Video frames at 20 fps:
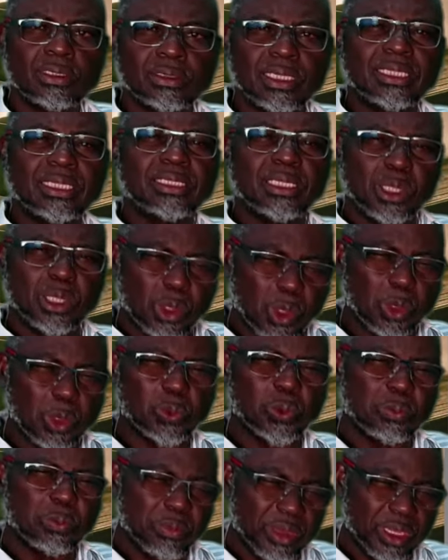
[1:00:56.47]
that the Lord
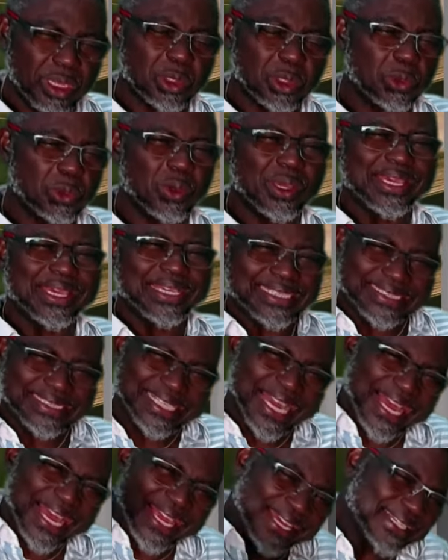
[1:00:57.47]
will make you a
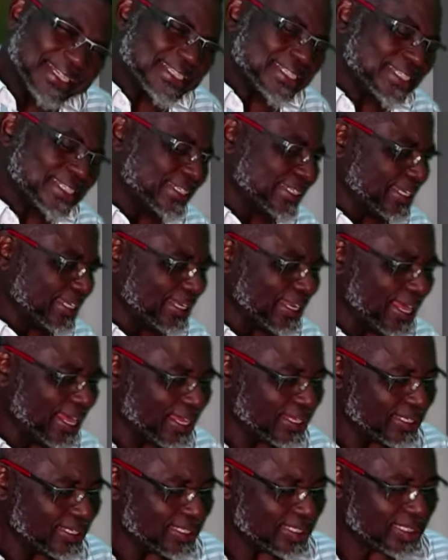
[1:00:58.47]
giant in the
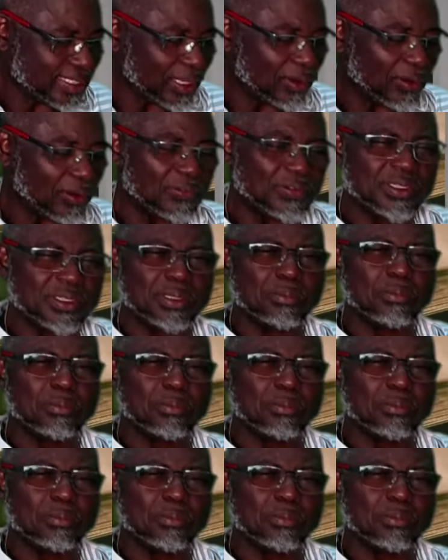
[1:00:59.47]
land instead of